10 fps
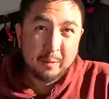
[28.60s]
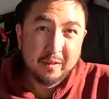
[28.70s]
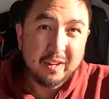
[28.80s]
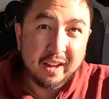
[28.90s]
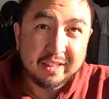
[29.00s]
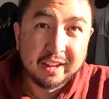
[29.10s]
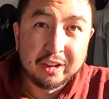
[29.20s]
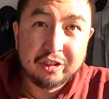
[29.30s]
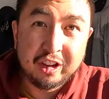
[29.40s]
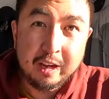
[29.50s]
We've got the
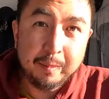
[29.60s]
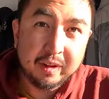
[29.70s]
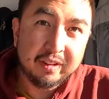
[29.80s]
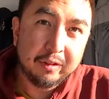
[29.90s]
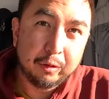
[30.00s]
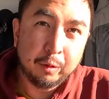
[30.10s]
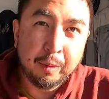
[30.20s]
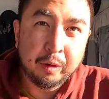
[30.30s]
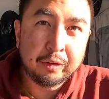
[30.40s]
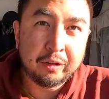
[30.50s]
cheapest dual
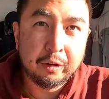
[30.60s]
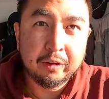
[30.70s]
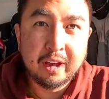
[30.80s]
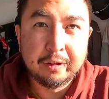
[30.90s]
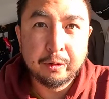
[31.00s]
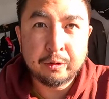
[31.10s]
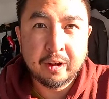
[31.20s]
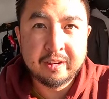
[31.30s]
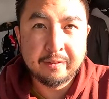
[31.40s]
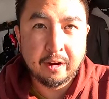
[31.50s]
motor scooter that
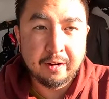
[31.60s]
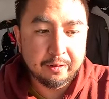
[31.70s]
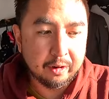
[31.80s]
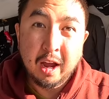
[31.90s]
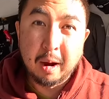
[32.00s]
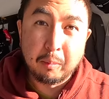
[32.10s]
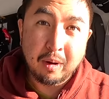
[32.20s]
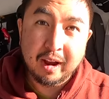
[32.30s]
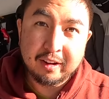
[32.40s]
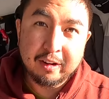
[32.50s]
Dualtron's ever offered. A
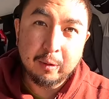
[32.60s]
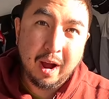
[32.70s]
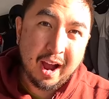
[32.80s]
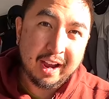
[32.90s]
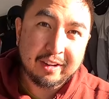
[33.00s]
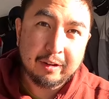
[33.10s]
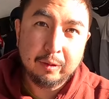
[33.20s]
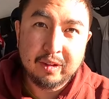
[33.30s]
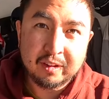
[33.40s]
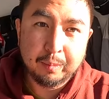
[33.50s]
brand new E Y
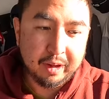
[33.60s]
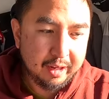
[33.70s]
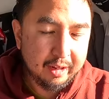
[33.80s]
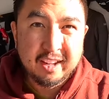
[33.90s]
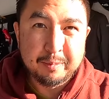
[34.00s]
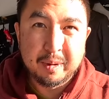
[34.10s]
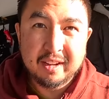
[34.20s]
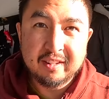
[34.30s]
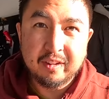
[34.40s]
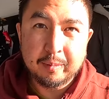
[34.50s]
two display,
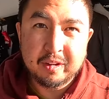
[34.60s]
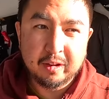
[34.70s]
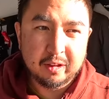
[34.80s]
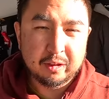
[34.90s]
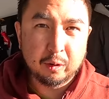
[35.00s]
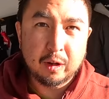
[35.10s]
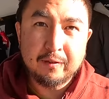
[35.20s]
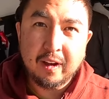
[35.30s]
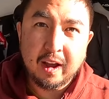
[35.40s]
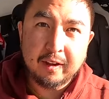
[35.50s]
speeds of up to
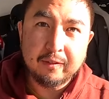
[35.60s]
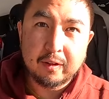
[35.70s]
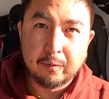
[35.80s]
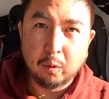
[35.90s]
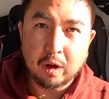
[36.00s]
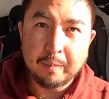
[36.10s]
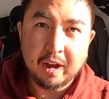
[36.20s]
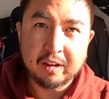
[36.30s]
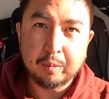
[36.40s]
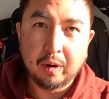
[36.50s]
thirty-five to forty
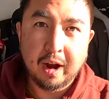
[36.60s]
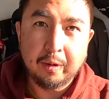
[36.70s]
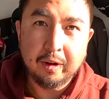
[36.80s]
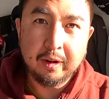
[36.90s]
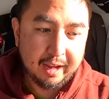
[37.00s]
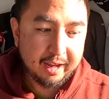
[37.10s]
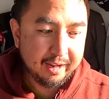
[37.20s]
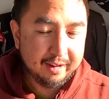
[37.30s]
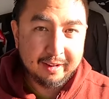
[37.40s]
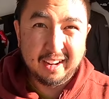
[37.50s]
miles per hour,
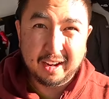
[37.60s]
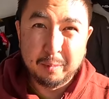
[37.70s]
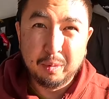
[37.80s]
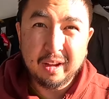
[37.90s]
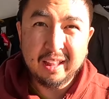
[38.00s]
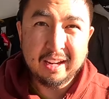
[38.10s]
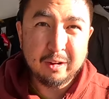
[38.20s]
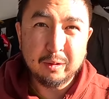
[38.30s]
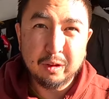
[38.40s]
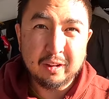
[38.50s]
and a completely new
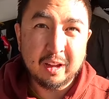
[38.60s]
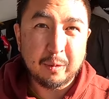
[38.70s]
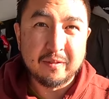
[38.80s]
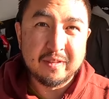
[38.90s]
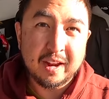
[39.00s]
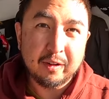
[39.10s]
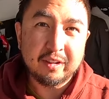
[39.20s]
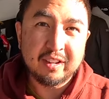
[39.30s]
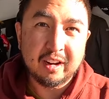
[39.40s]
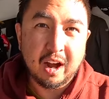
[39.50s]
new look that we've never
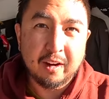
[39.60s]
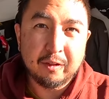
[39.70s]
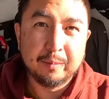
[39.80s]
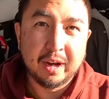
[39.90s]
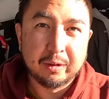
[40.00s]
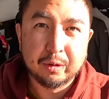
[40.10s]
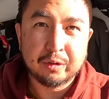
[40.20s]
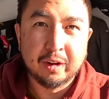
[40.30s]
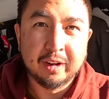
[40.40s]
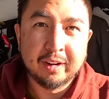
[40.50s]
seen offered by Dualtron.